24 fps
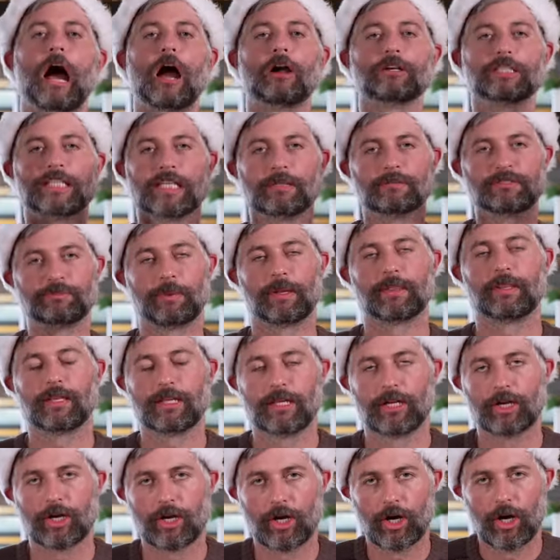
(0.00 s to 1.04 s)
Our team spent the
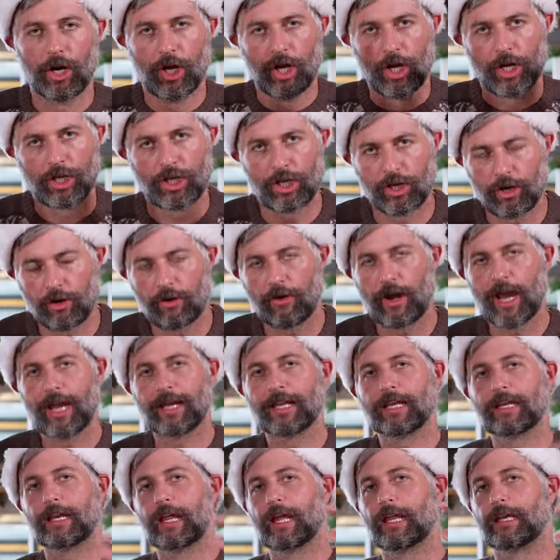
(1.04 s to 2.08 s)
year
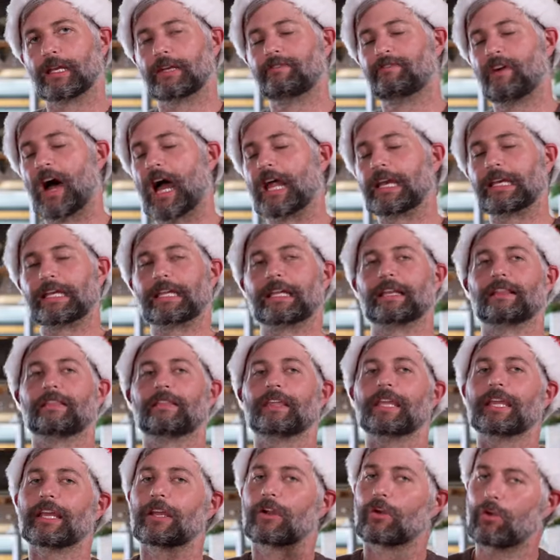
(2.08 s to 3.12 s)
curating and finding
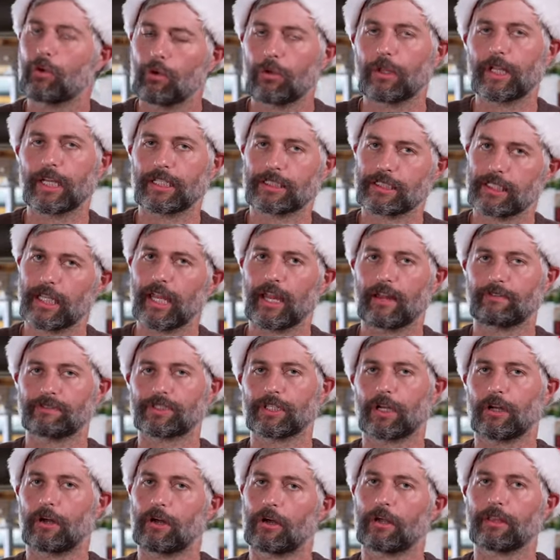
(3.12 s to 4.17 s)
the coolest
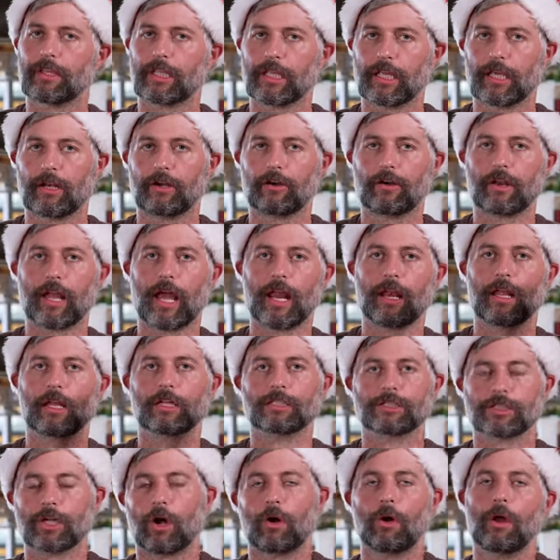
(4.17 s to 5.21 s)
gifts on the internet.
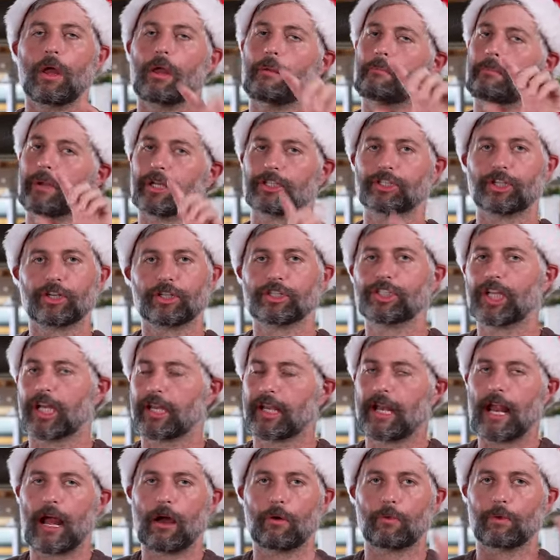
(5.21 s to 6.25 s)
So make sure you
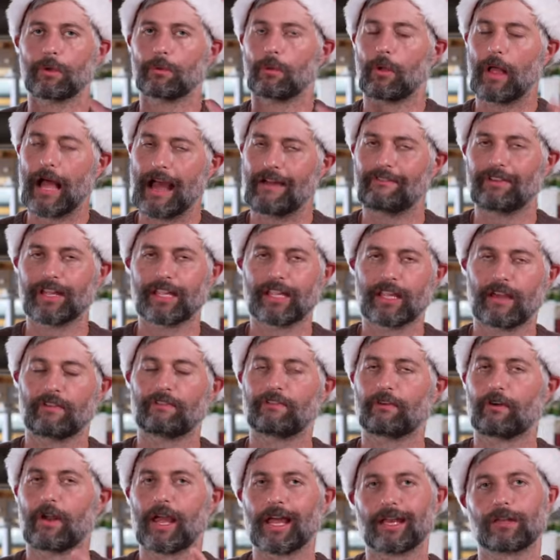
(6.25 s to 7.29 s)
check it out. We will have a
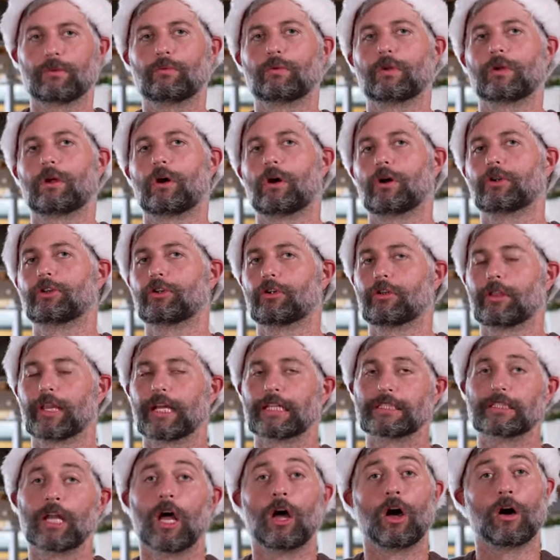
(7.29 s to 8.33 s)
gift for anyone on your
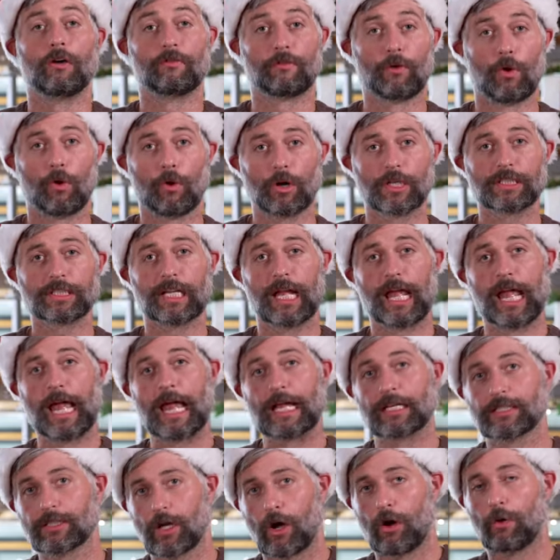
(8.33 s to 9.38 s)
list. Of course,
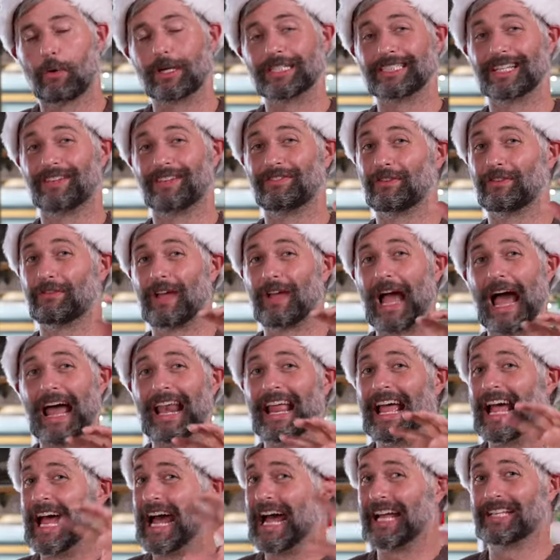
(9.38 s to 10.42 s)
as always, if you have got
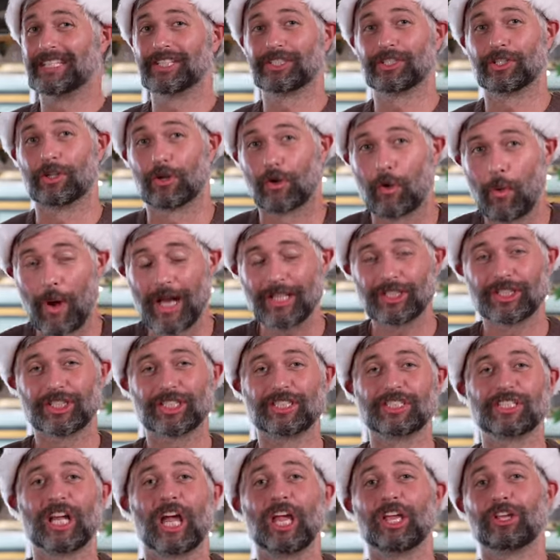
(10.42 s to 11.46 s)
additional
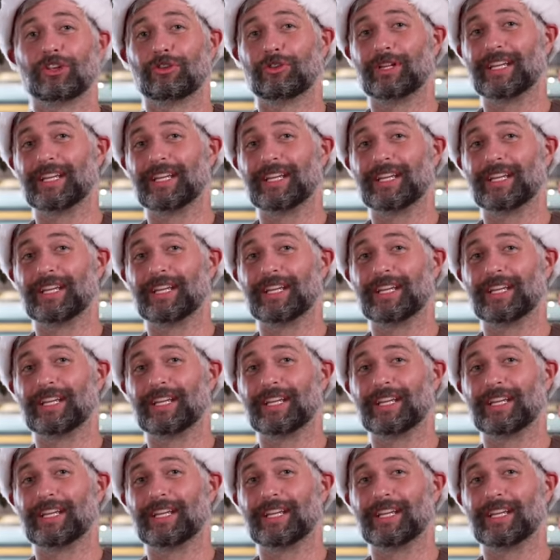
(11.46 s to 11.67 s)
questions, you